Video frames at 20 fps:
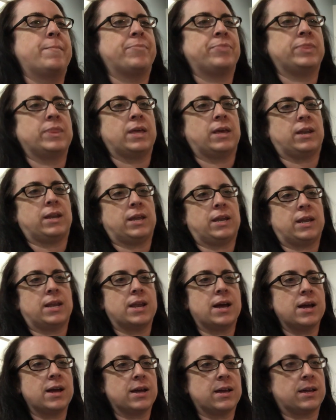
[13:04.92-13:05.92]
And then in
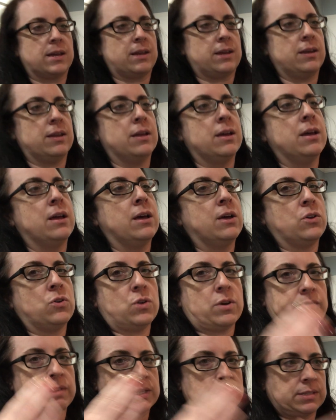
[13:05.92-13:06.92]
9, you
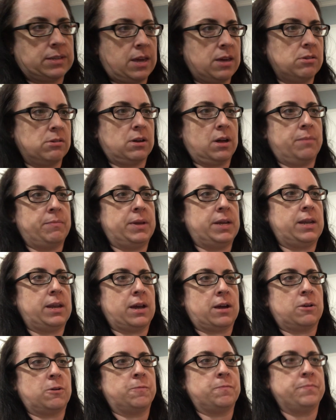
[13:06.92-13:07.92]
have that scale coming
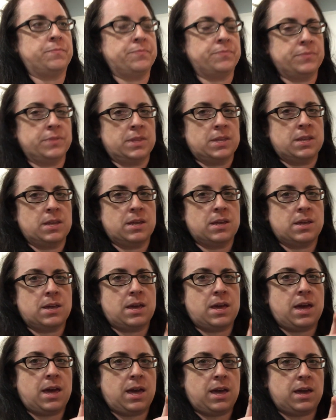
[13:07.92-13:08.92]
down.
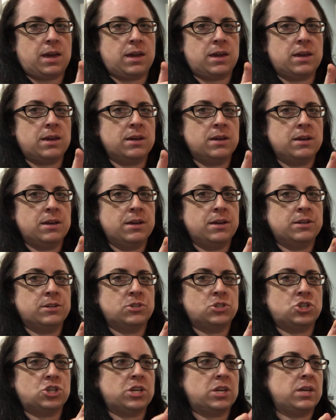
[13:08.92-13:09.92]
A,
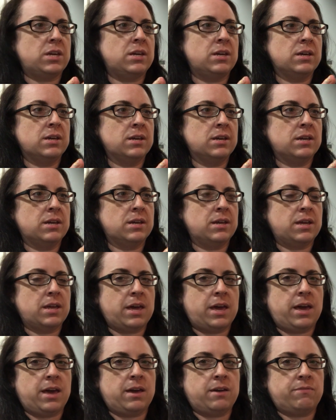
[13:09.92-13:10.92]
G,
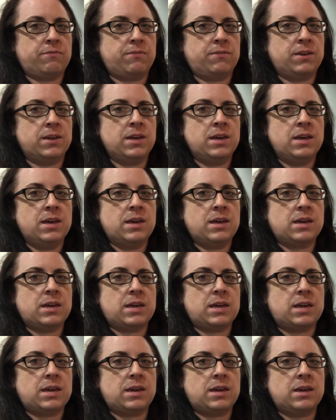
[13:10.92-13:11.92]
F,
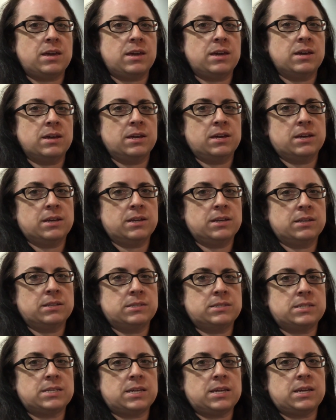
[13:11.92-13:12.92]
E,
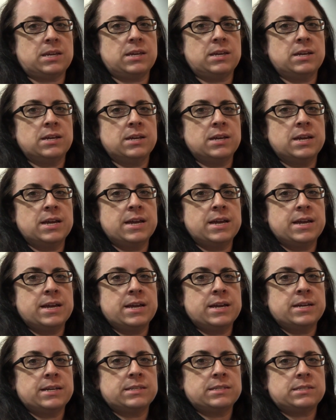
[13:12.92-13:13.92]
D,
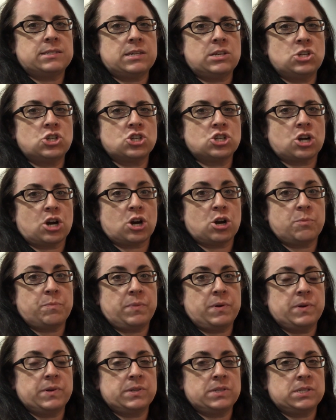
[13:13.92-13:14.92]
C sharp,
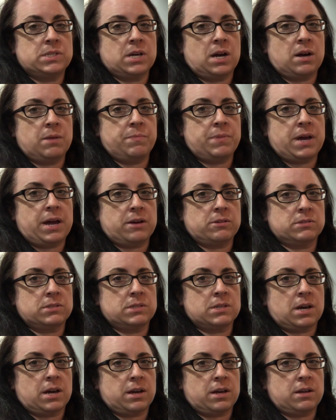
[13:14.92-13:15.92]
top
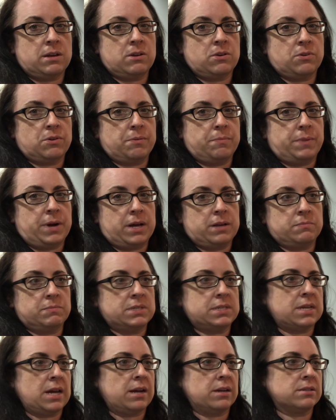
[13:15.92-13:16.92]
outside, or bottom
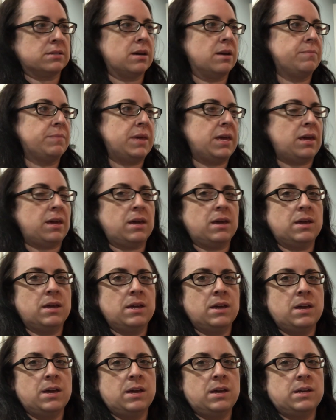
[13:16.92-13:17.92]
stack top key,
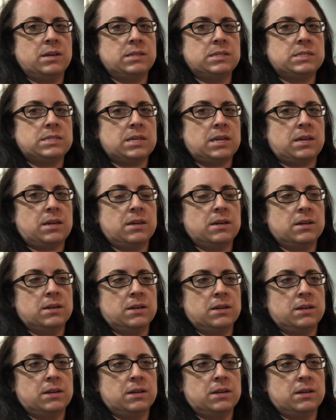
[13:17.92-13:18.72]
D.